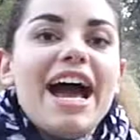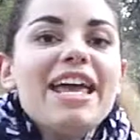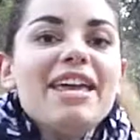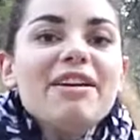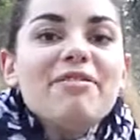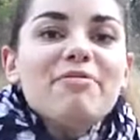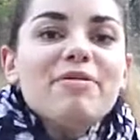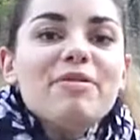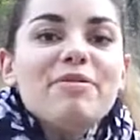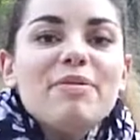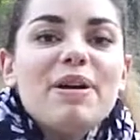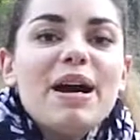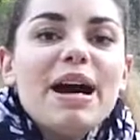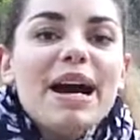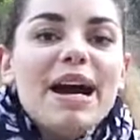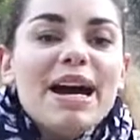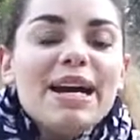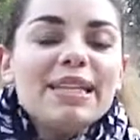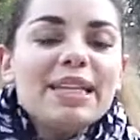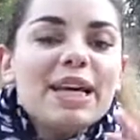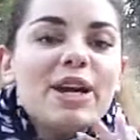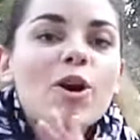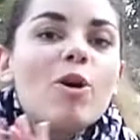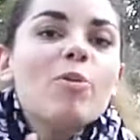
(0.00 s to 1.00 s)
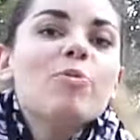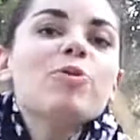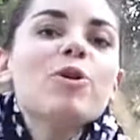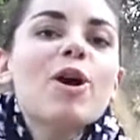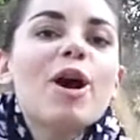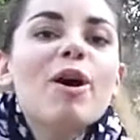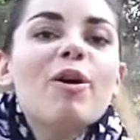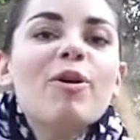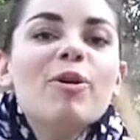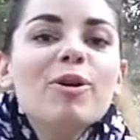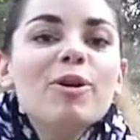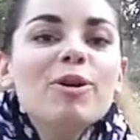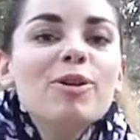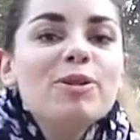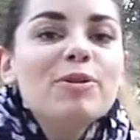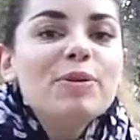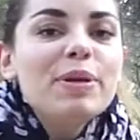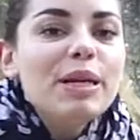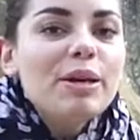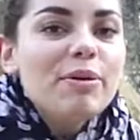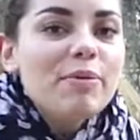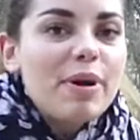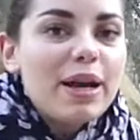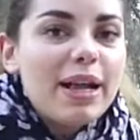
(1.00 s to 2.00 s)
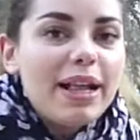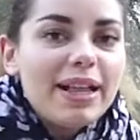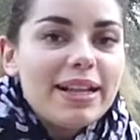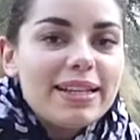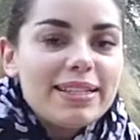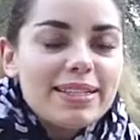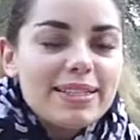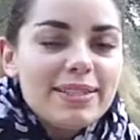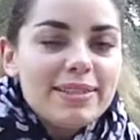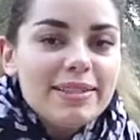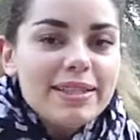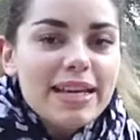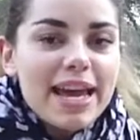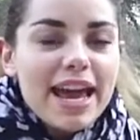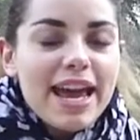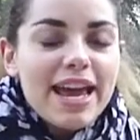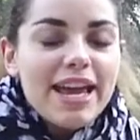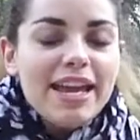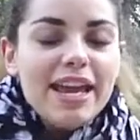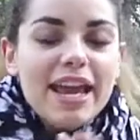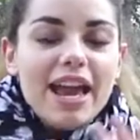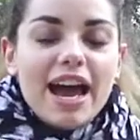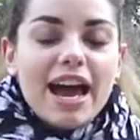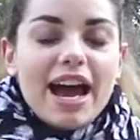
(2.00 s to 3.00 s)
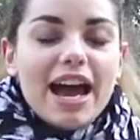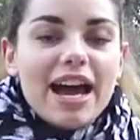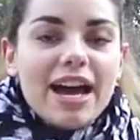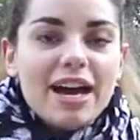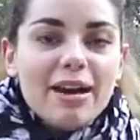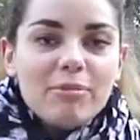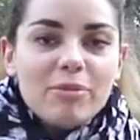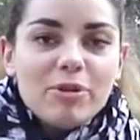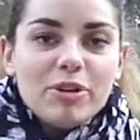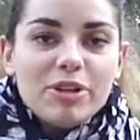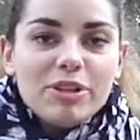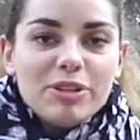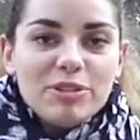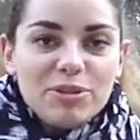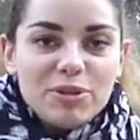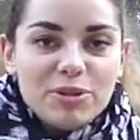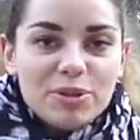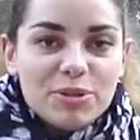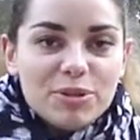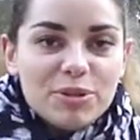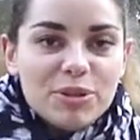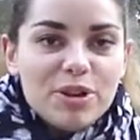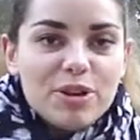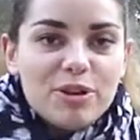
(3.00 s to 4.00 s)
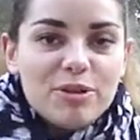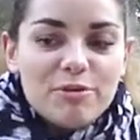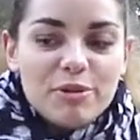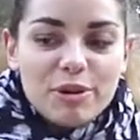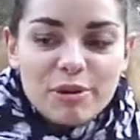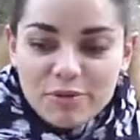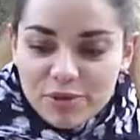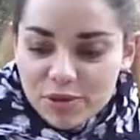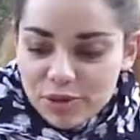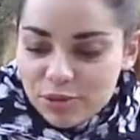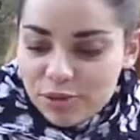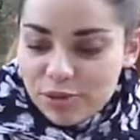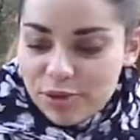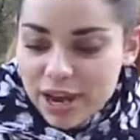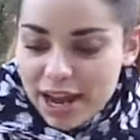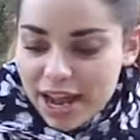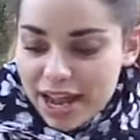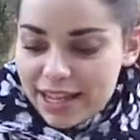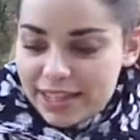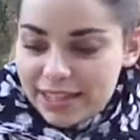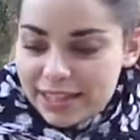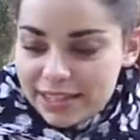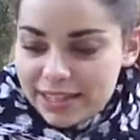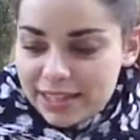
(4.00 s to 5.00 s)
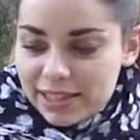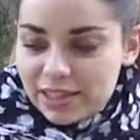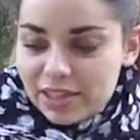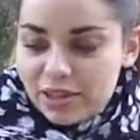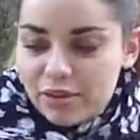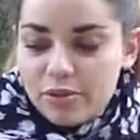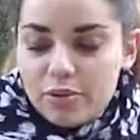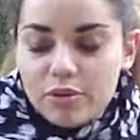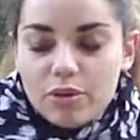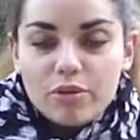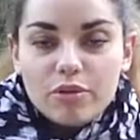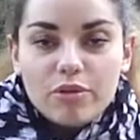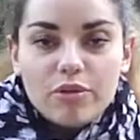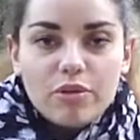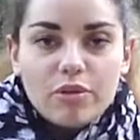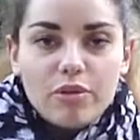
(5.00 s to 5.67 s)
Hi everyone, I hope you are all doing well. So today I'm going to do a review, and this a